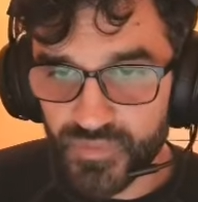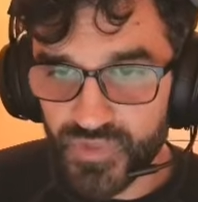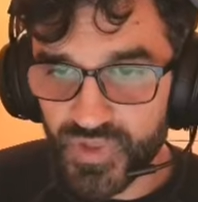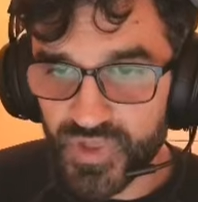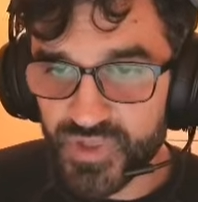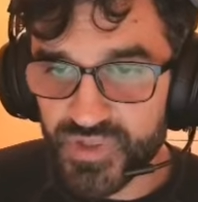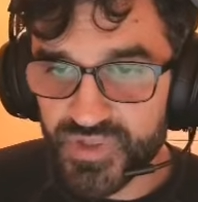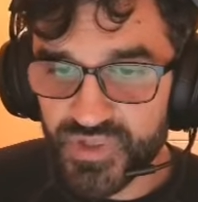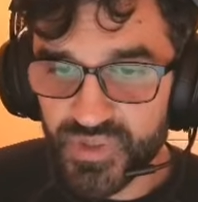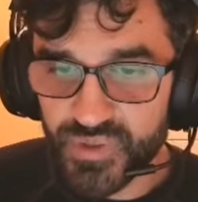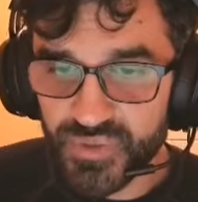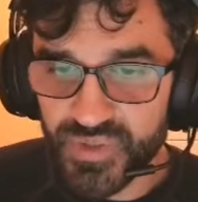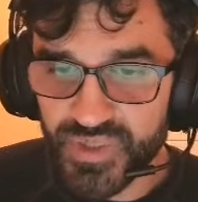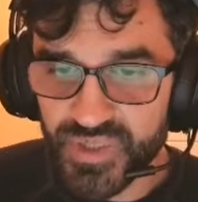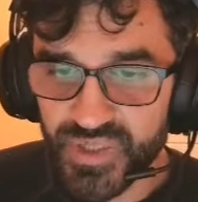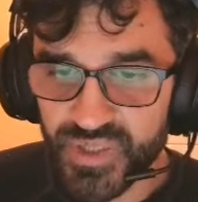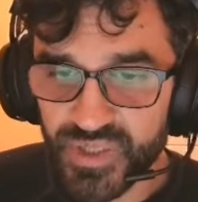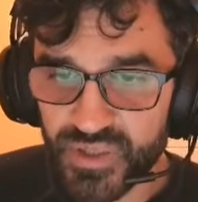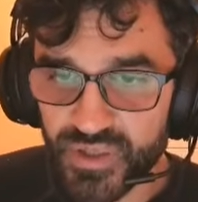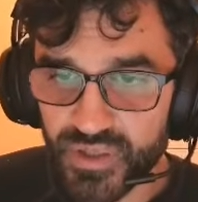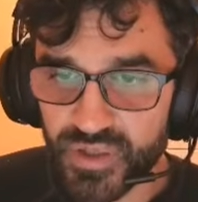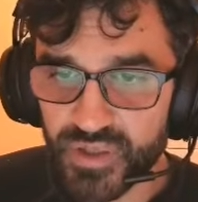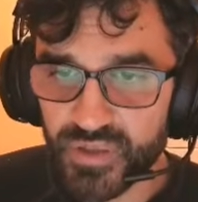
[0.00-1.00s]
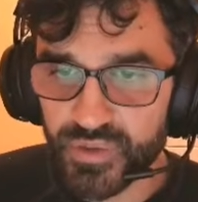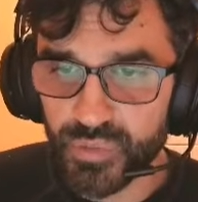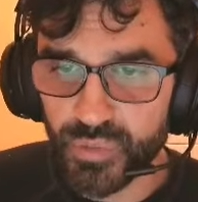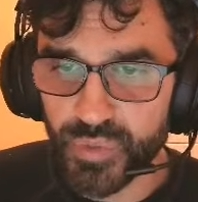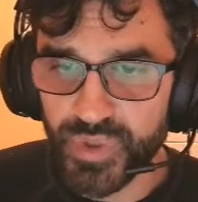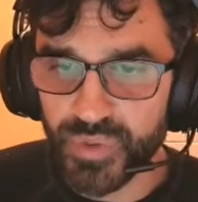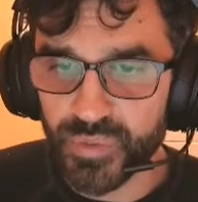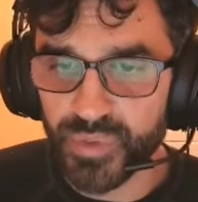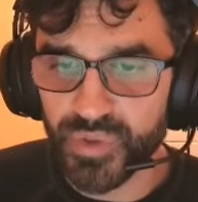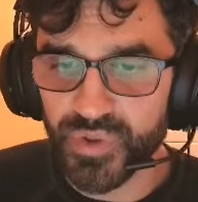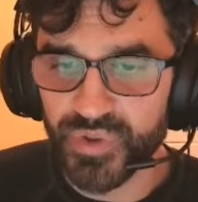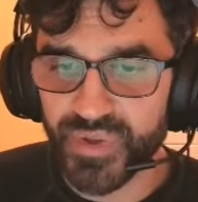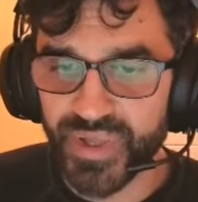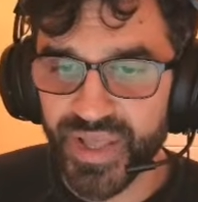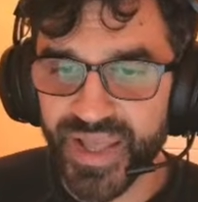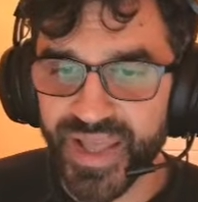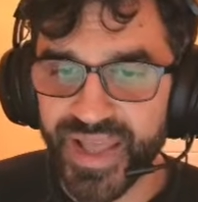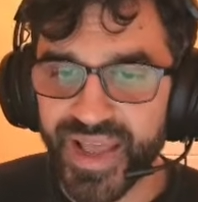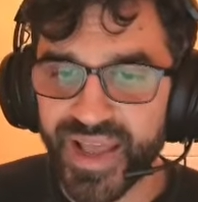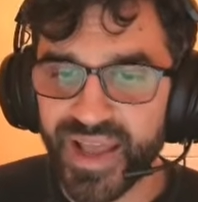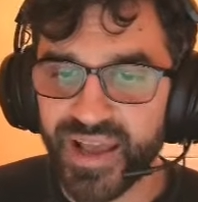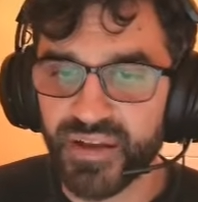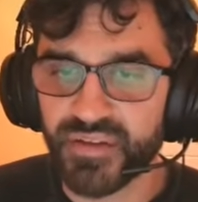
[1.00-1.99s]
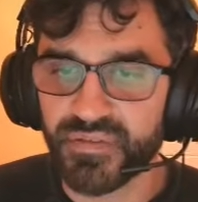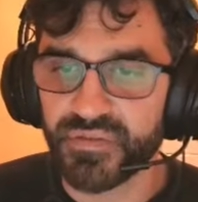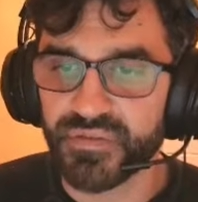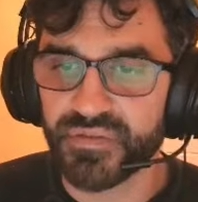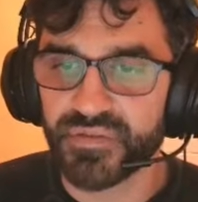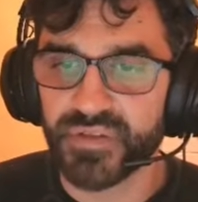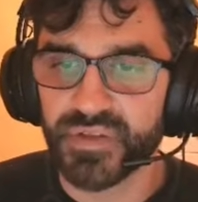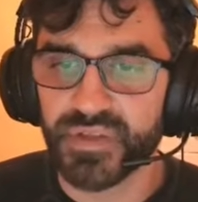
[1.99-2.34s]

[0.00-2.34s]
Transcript: So here we will have